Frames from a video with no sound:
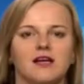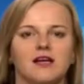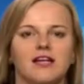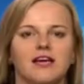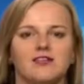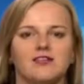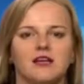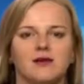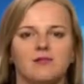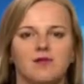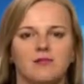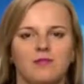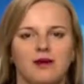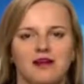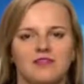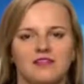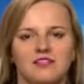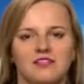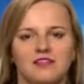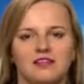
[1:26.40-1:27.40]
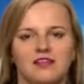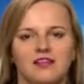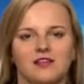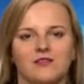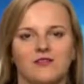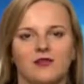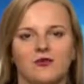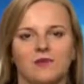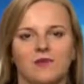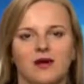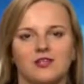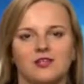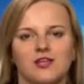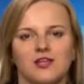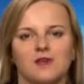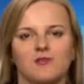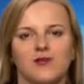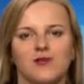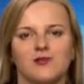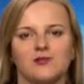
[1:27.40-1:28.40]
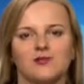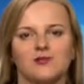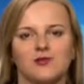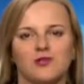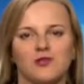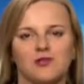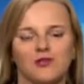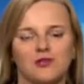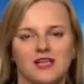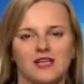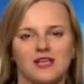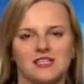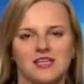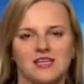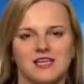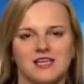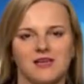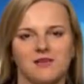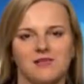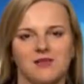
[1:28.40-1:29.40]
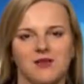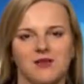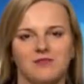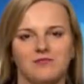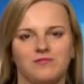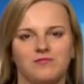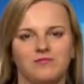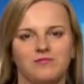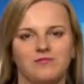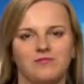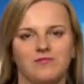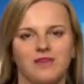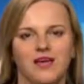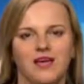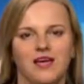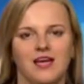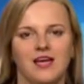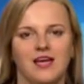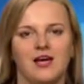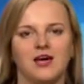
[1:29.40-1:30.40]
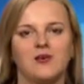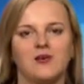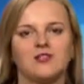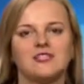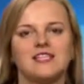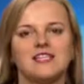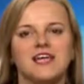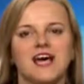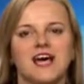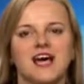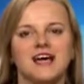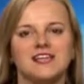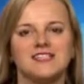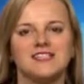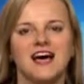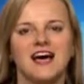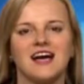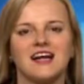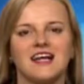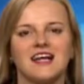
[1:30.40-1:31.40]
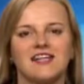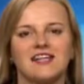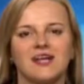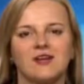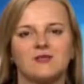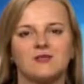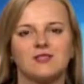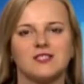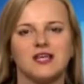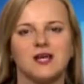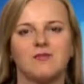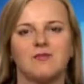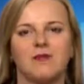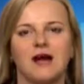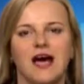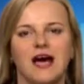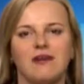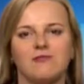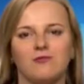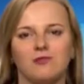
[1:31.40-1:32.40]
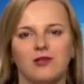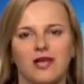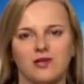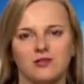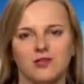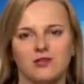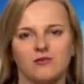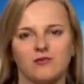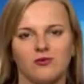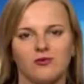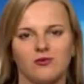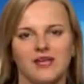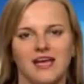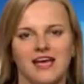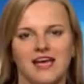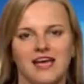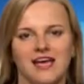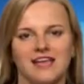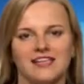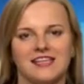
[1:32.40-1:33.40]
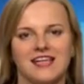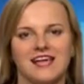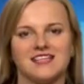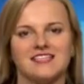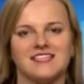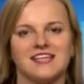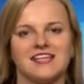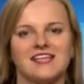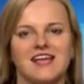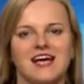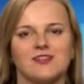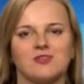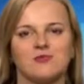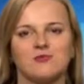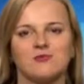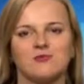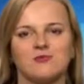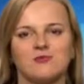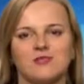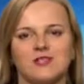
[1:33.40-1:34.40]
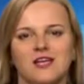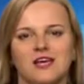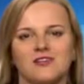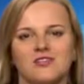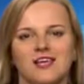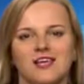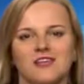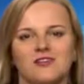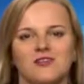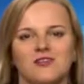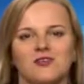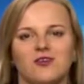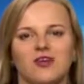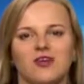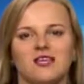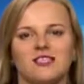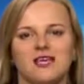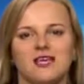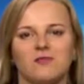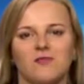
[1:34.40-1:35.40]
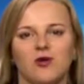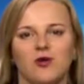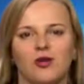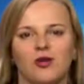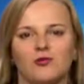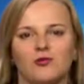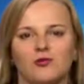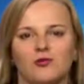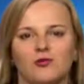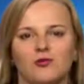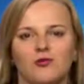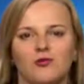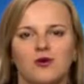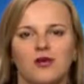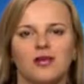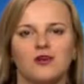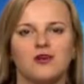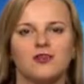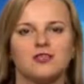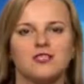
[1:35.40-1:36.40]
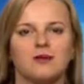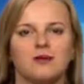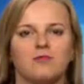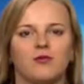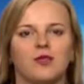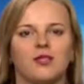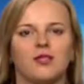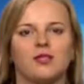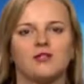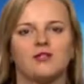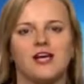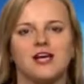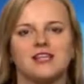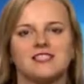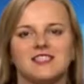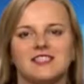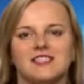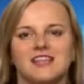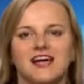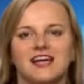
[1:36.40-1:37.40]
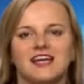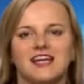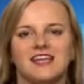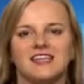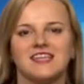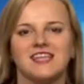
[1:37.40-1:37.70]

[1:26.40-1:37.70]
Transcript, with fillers: making a case for the city to purchase the LRAD system. Williams told council members, this system will allow us to communicate to our community members accurate and timely information so that they can make decisions,